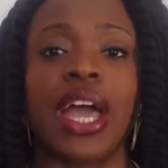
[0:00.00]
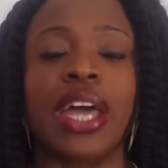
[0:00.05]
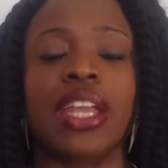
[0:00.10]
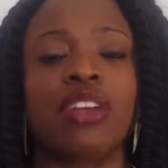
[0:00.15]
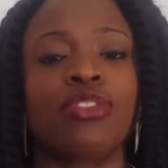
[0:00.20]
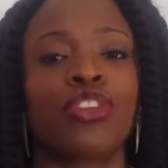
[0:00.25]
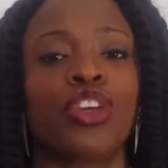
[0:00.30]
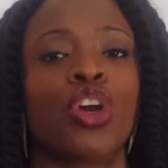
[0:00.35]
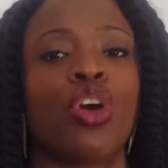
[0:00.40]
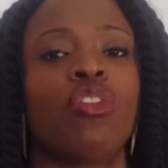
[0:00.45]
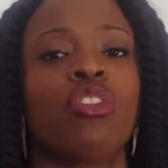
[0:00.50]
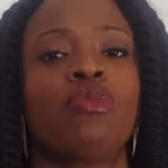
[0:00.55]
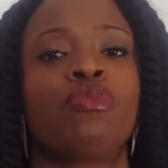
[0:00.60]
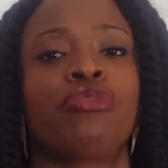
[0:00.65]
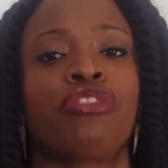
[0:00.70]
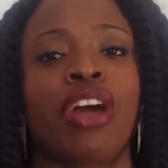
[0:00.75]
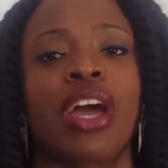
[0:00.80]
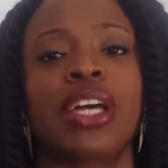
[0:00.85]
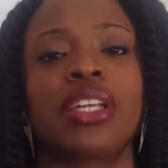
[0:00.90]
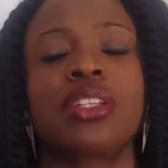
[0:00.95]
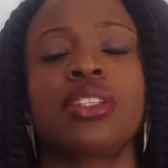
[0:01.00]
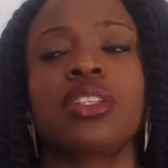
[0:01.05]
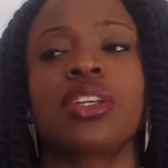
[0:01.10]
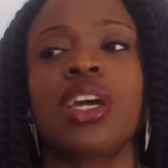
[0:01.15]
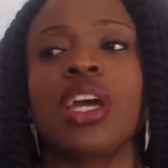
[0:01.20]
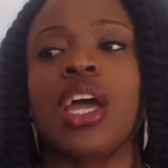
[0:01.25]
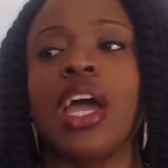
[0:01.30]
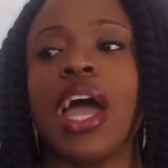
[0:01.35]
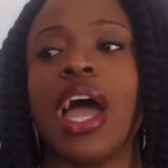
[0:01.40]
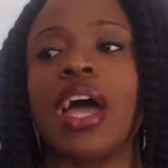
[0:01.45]
And if you're a brand
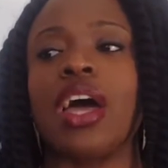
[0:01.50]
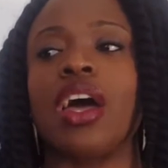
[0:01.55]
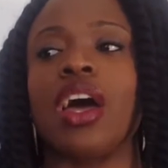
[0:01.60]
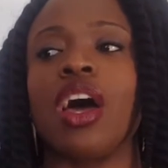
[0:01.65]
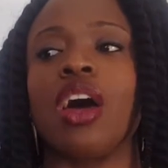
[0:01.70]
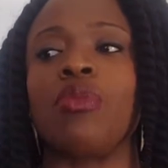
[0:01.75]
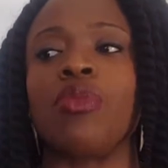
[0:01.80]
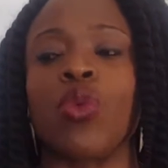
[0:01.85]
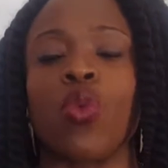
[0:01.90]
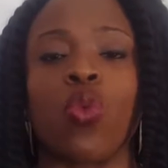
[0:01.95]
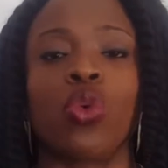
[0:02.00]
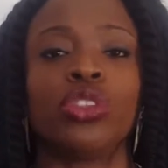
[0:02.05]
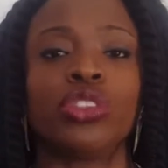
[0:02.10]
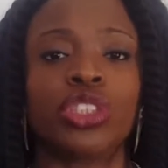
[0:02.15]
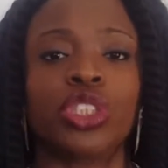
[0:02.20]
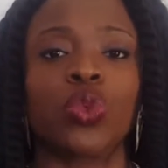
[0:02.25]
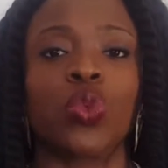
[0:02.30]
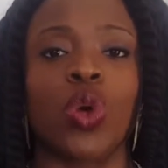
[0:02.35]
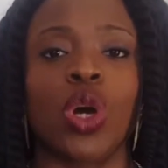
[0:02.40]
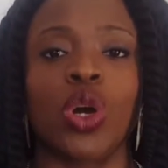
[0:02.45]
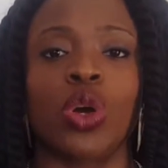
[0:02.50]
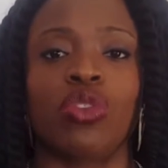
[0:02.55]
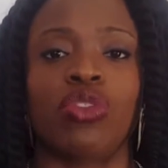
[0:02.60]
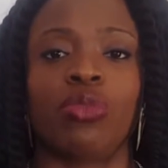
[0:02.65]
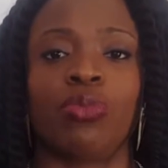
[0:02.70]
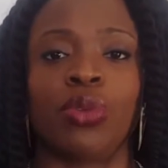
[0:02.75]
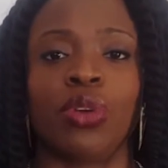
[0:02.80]
that wants to work with a